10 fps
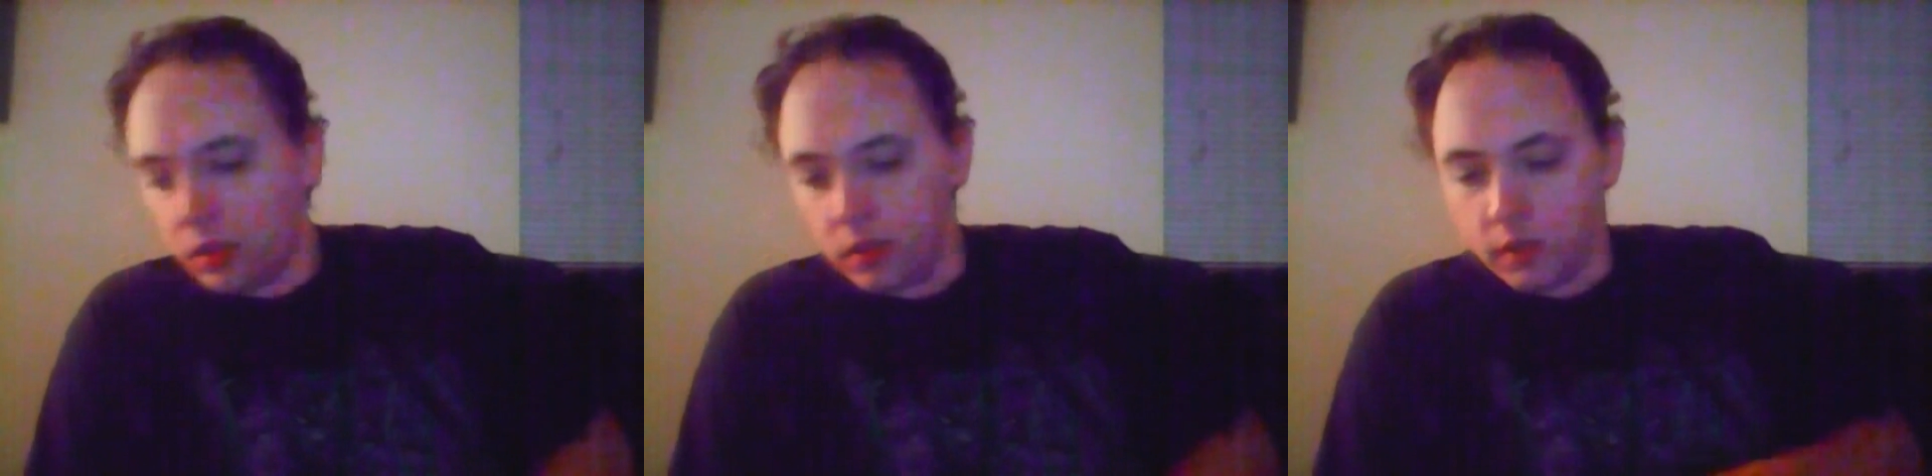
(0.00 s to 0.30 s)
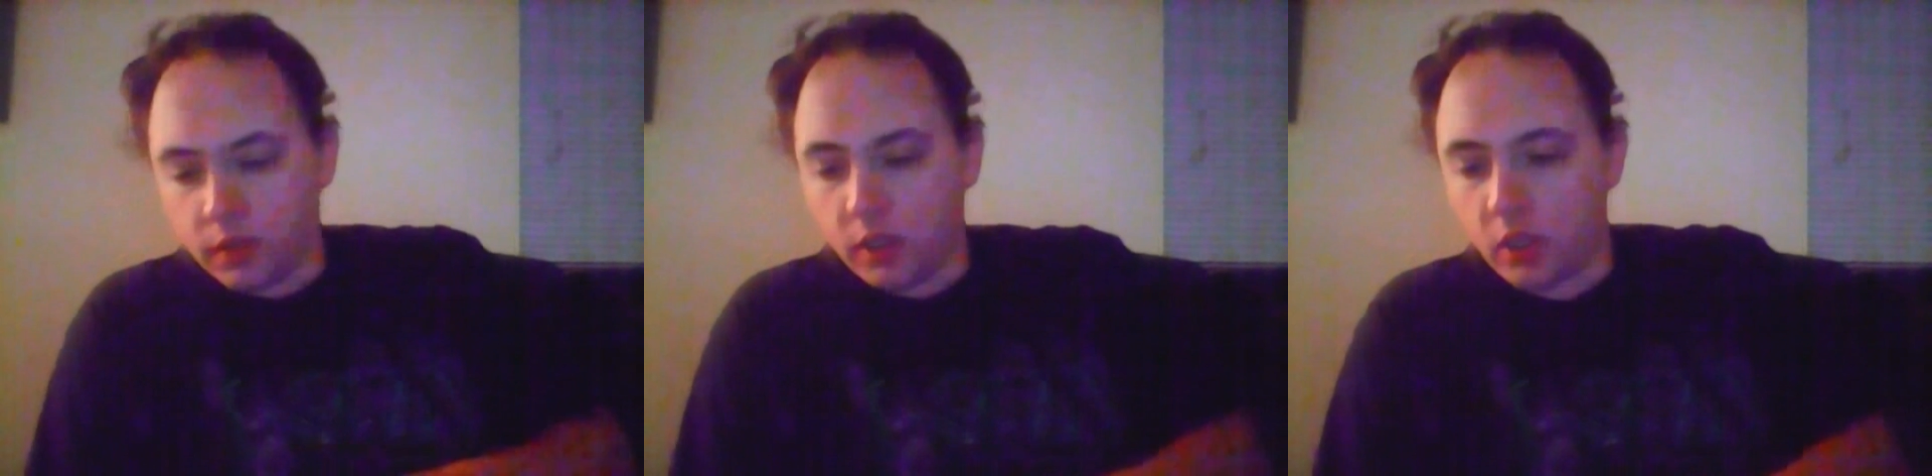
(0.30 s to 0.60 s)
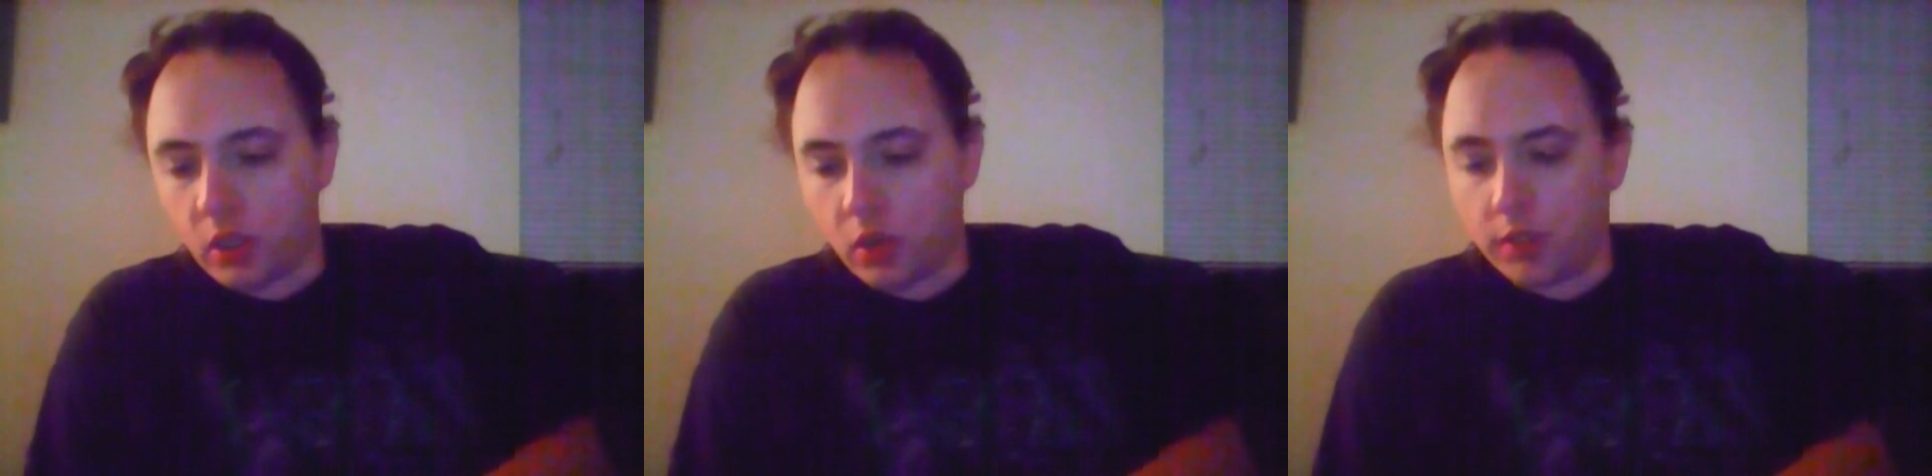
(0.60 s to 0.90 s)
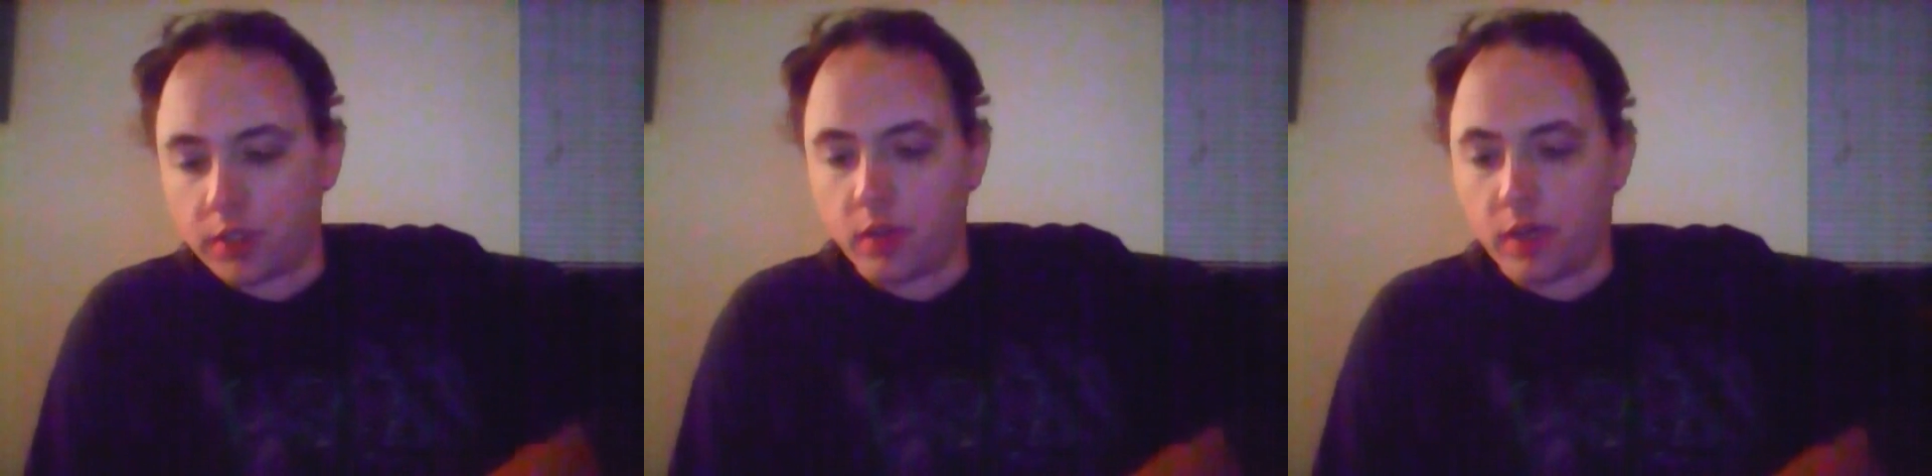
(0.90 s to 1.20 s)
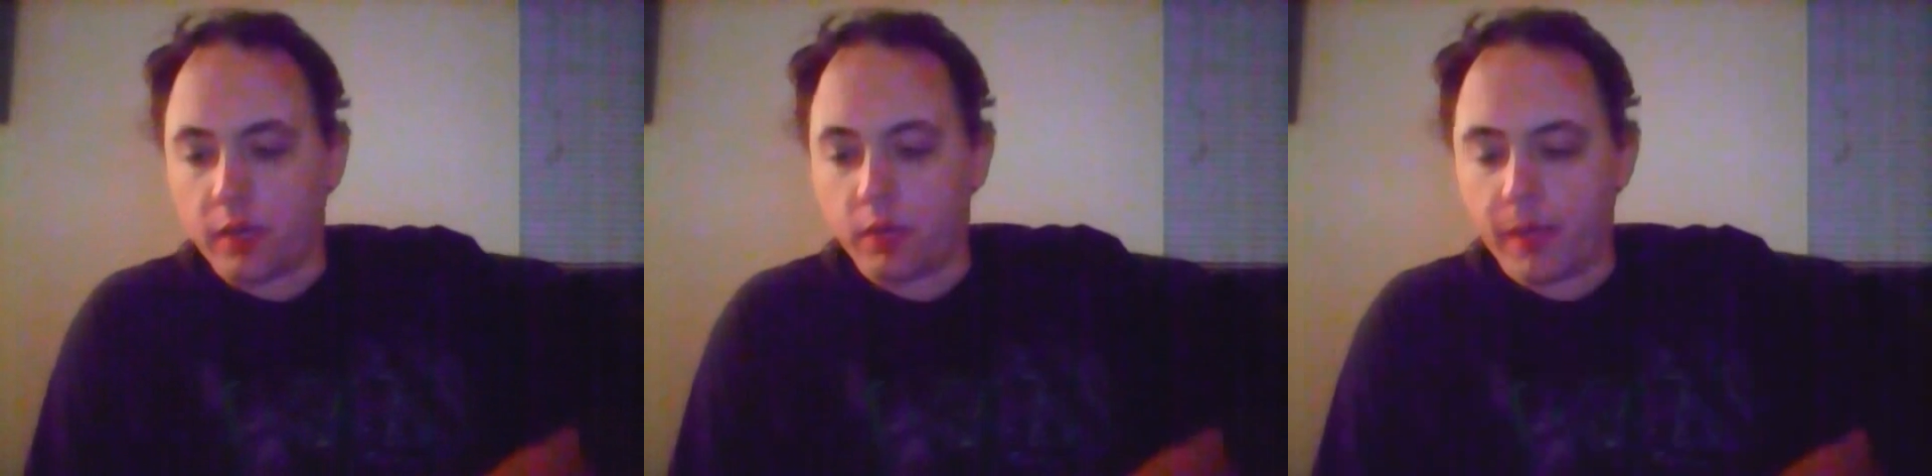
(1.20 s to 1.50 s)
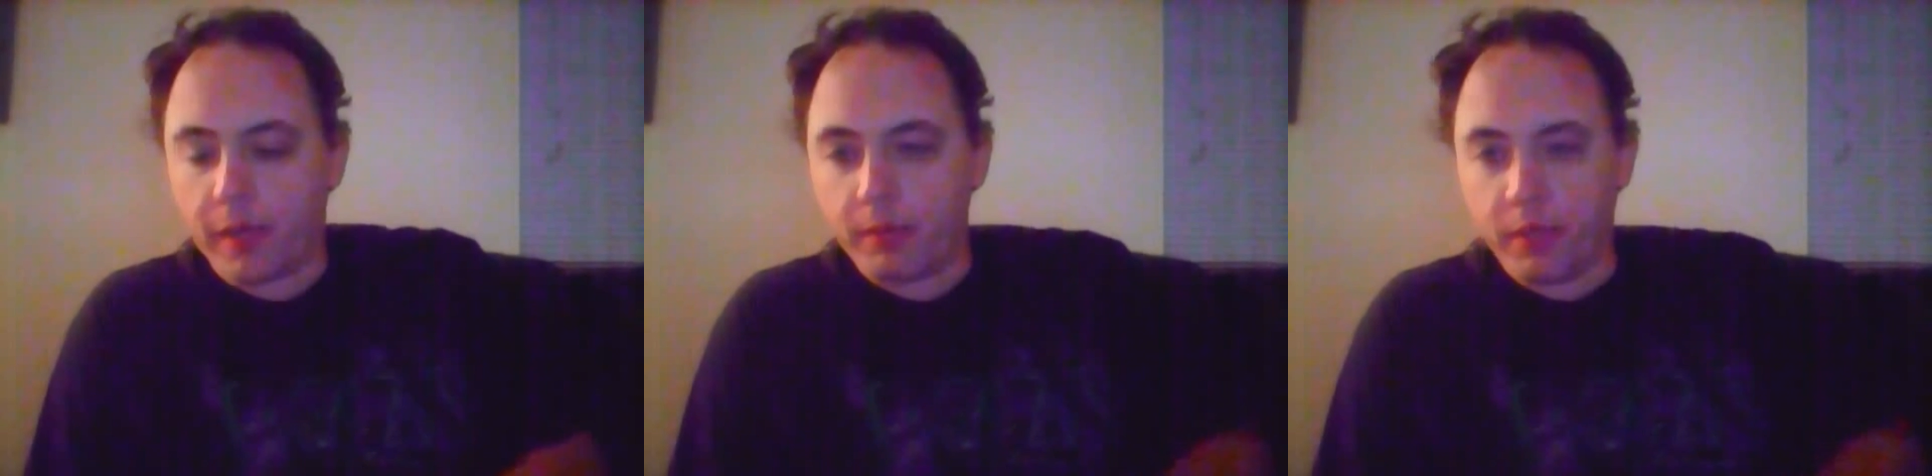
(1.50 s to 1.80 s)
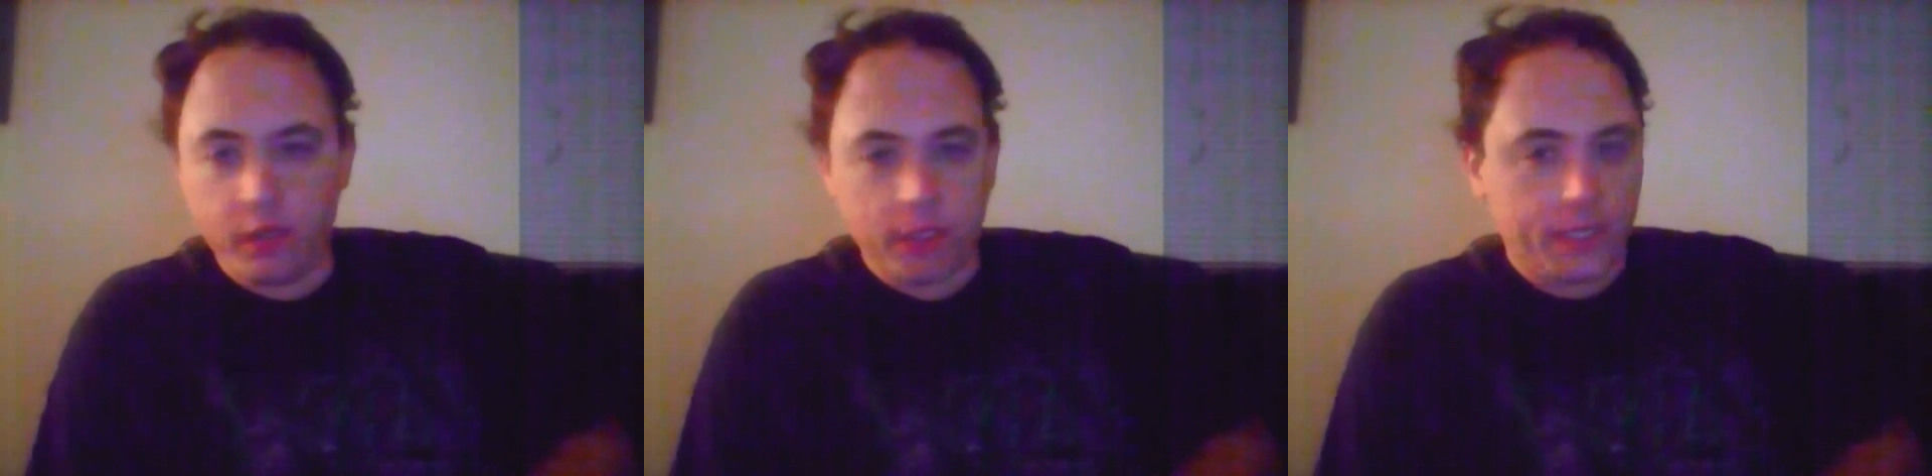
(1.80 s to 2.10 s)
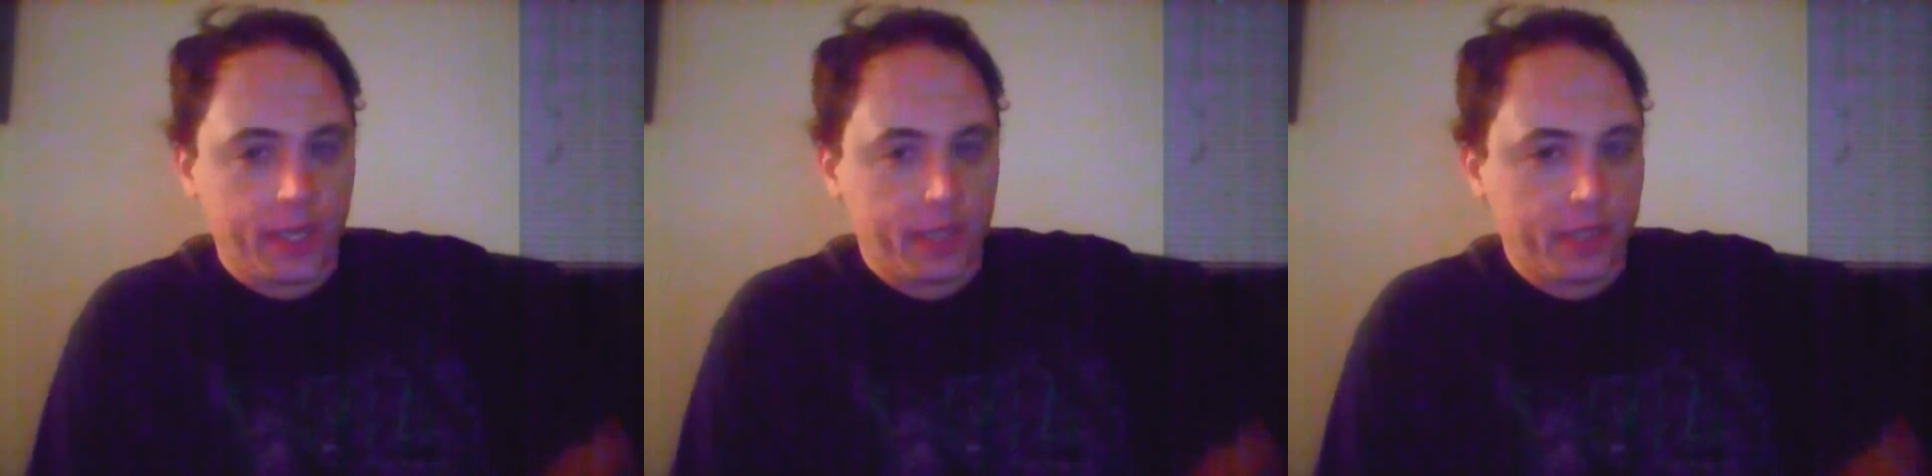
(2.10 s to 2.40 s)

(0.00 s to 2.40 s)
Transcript: So, what's going on with my computer exactly?